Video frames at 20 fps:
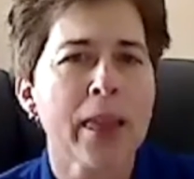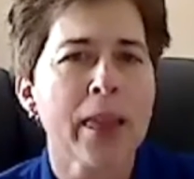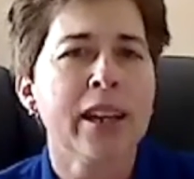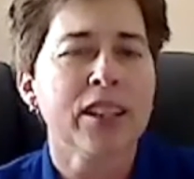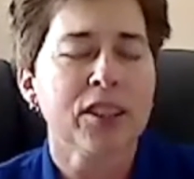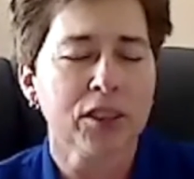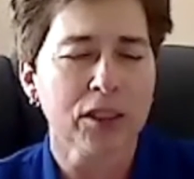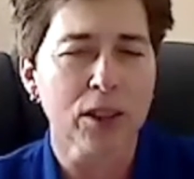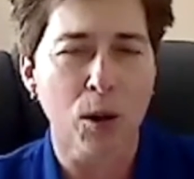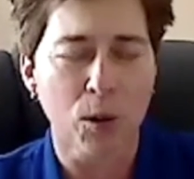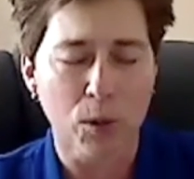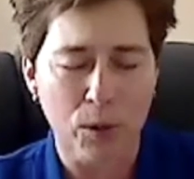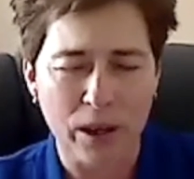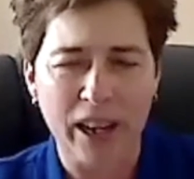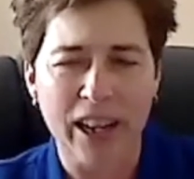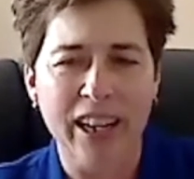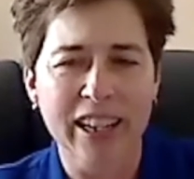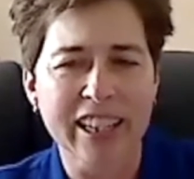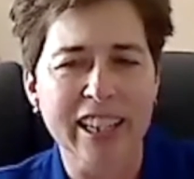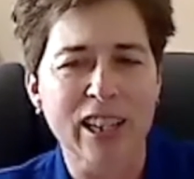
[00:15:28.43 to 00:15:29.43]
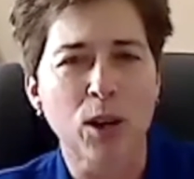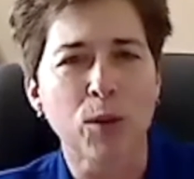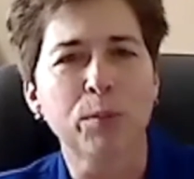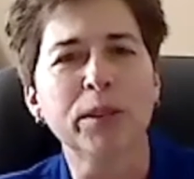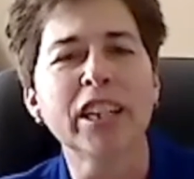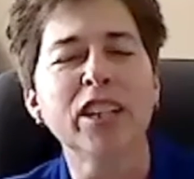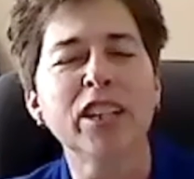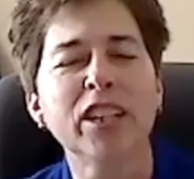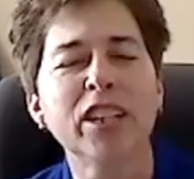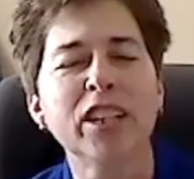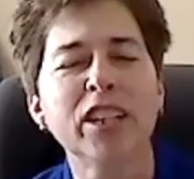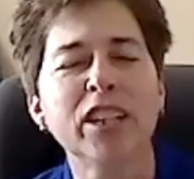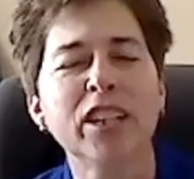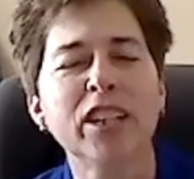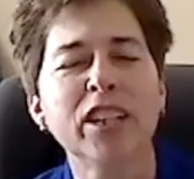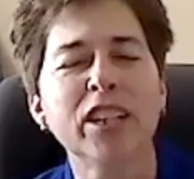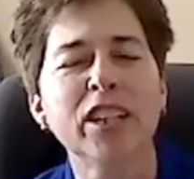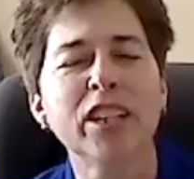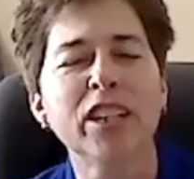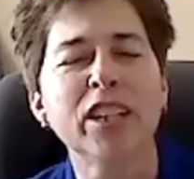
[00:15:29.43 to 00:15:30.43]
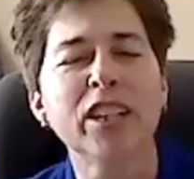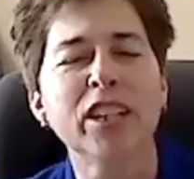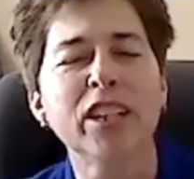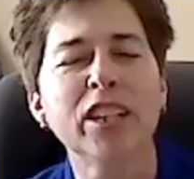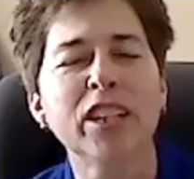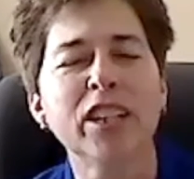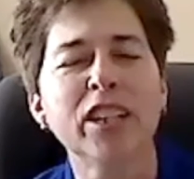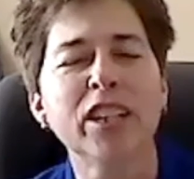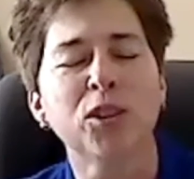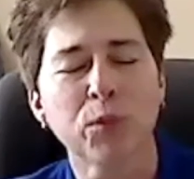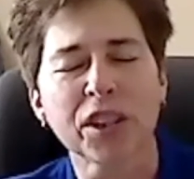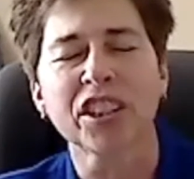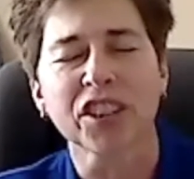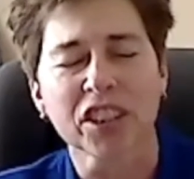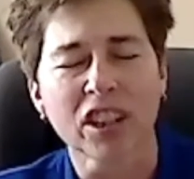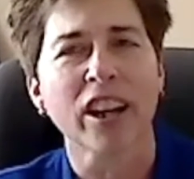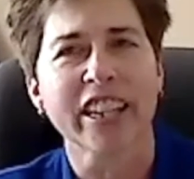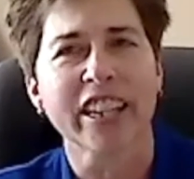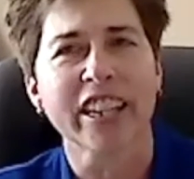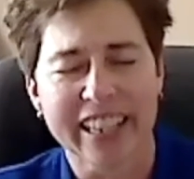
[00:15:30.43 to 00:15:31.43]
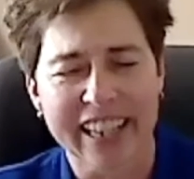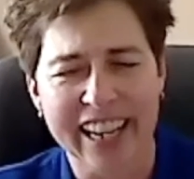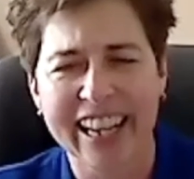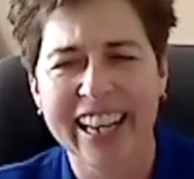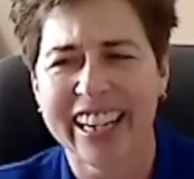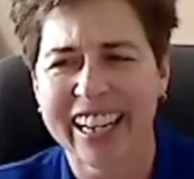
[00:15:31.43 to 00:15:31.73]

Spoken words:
So, please wish us luck in